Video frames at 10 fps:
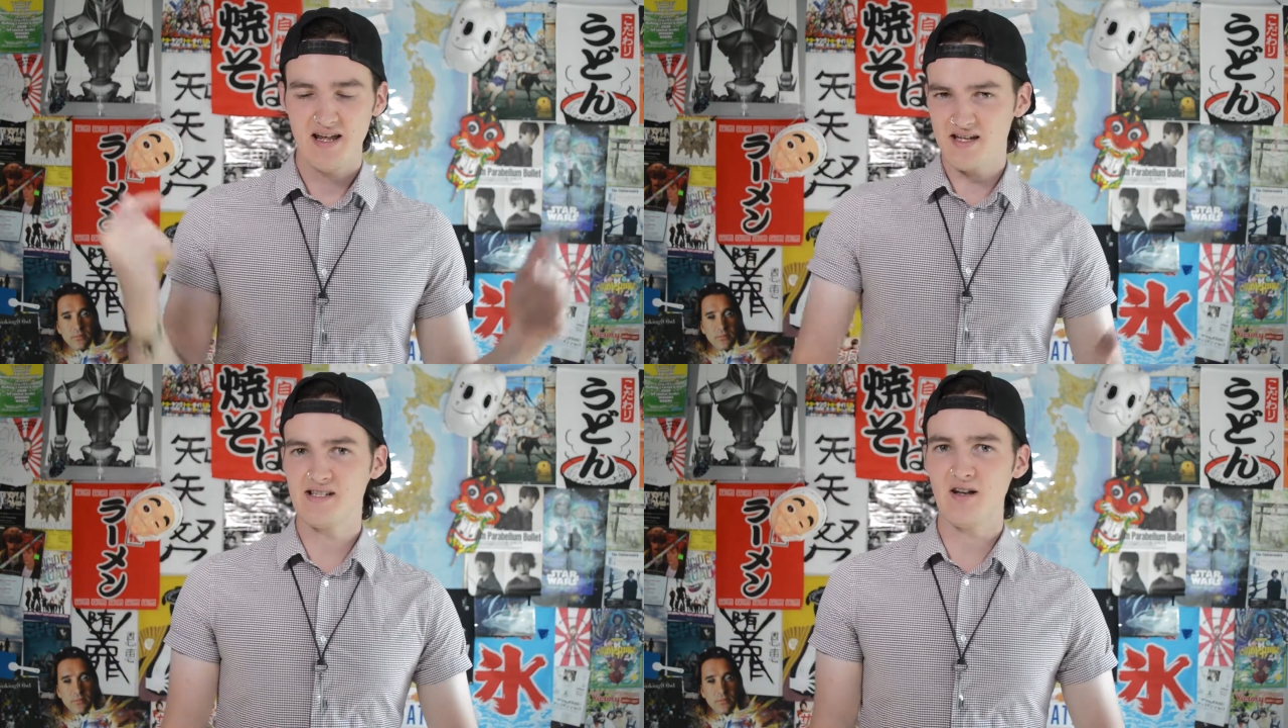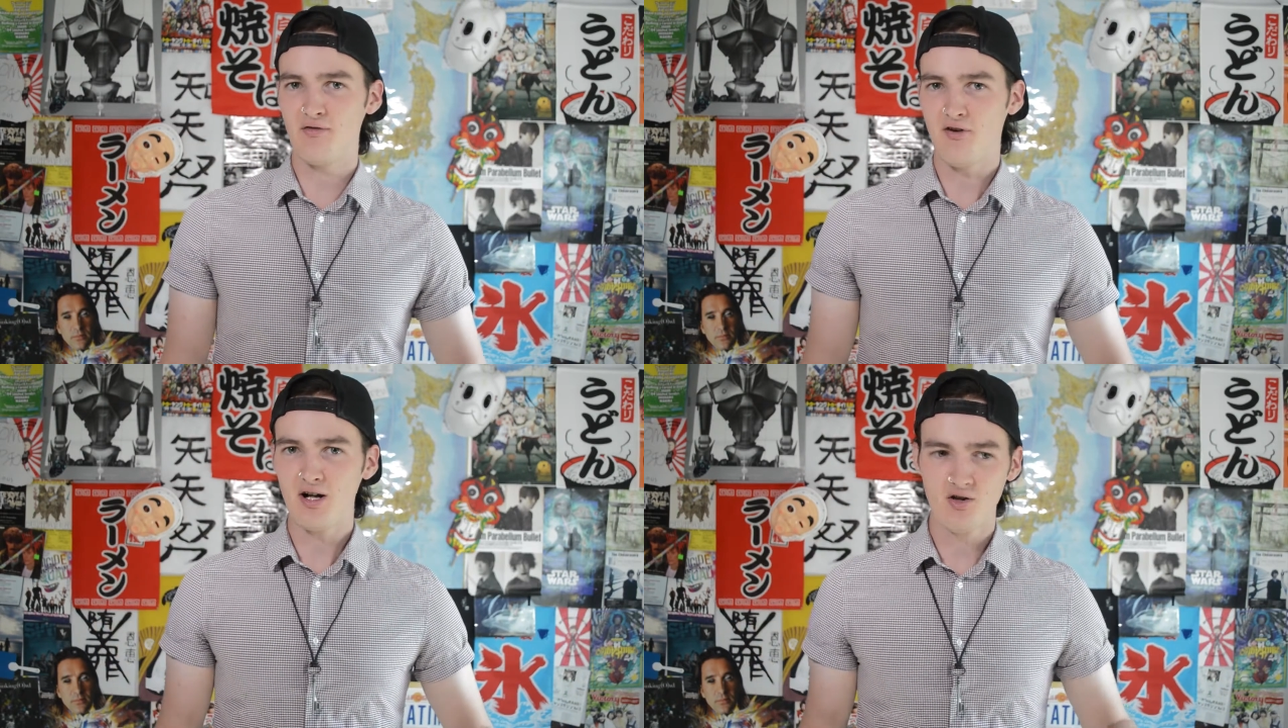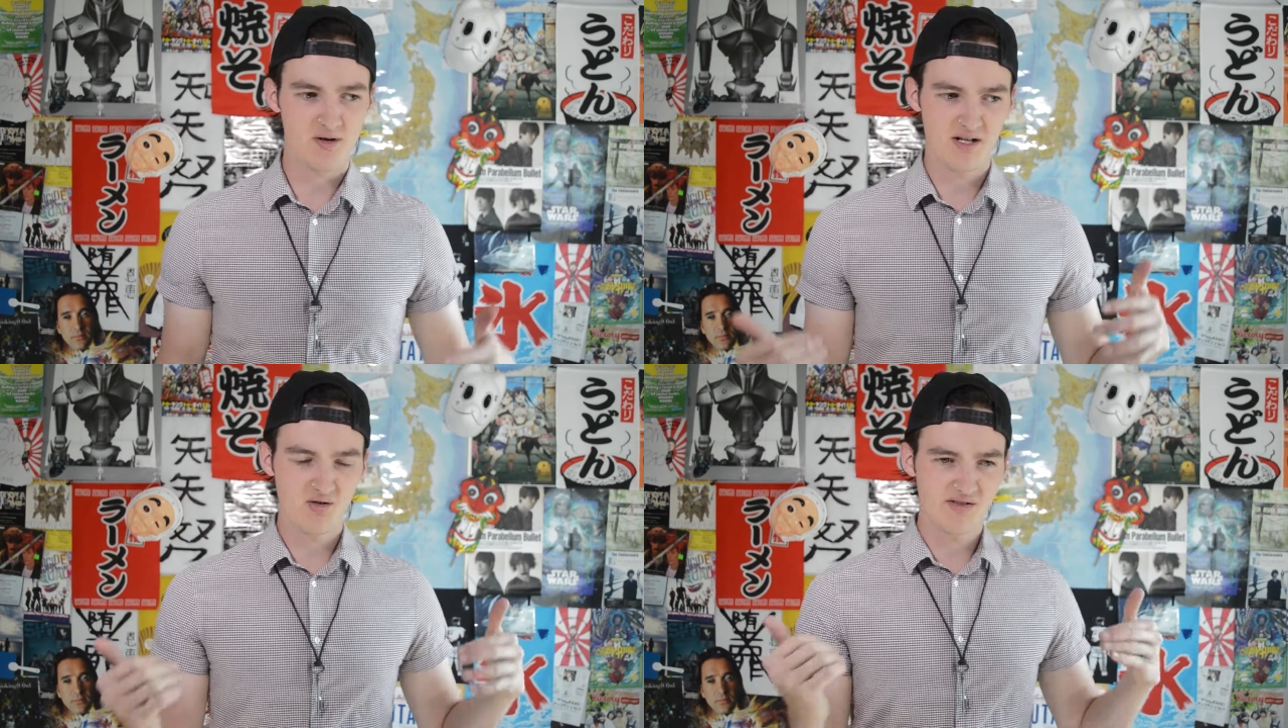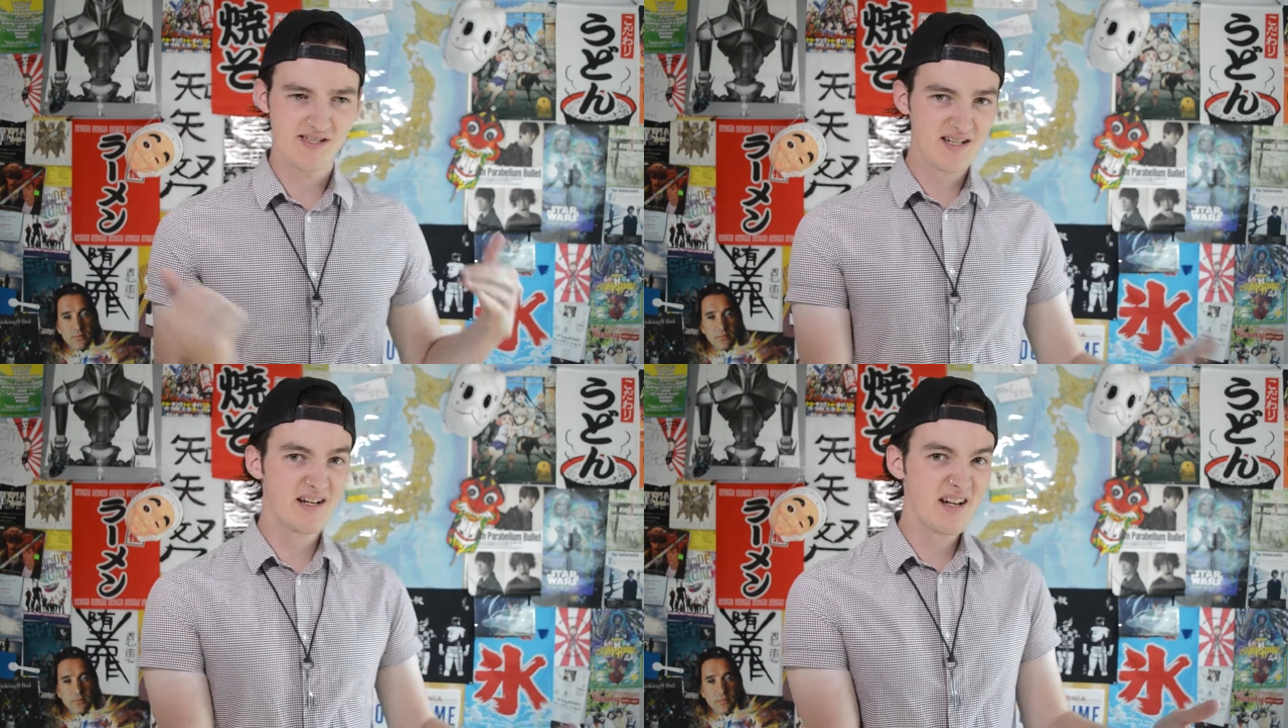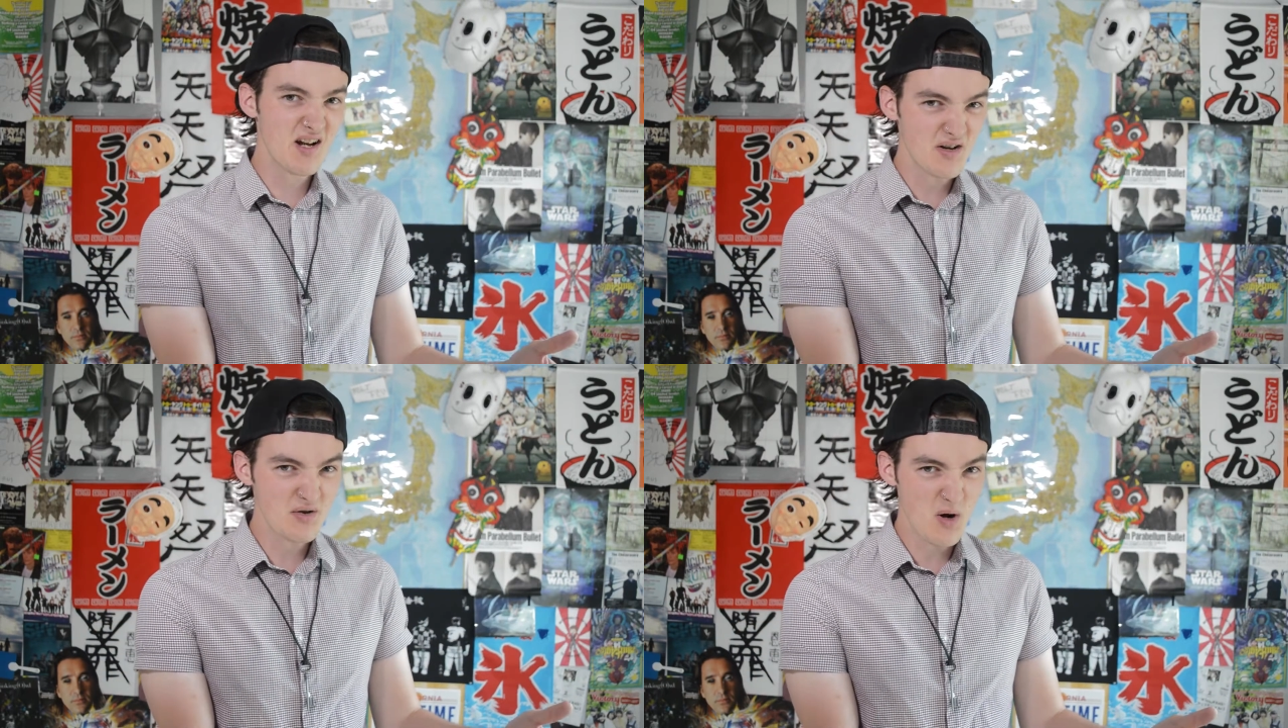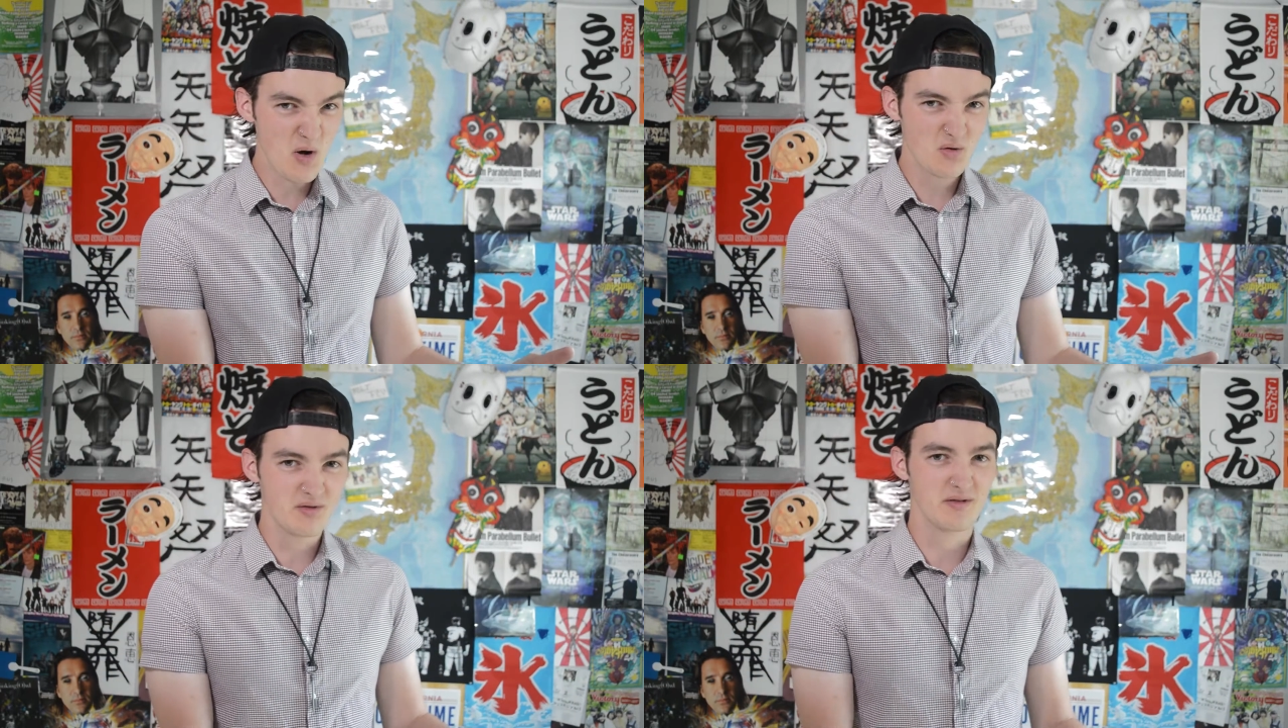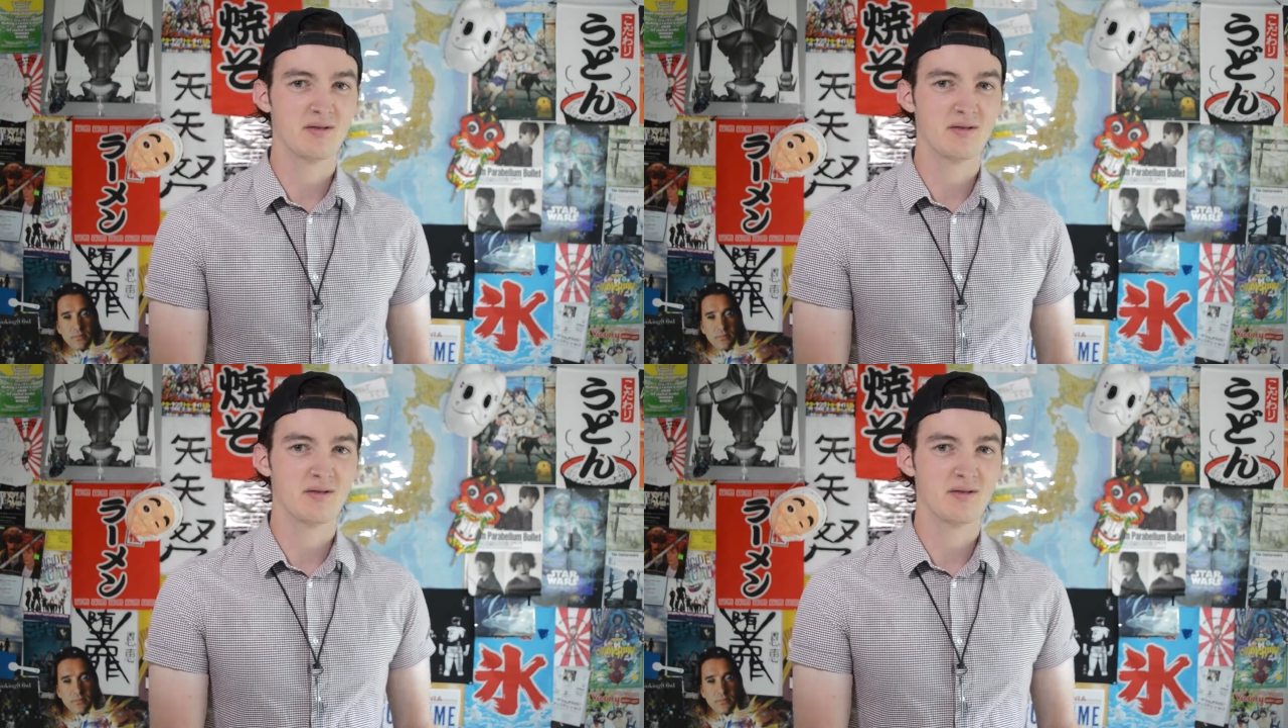easy to follow? Can you study it on your own?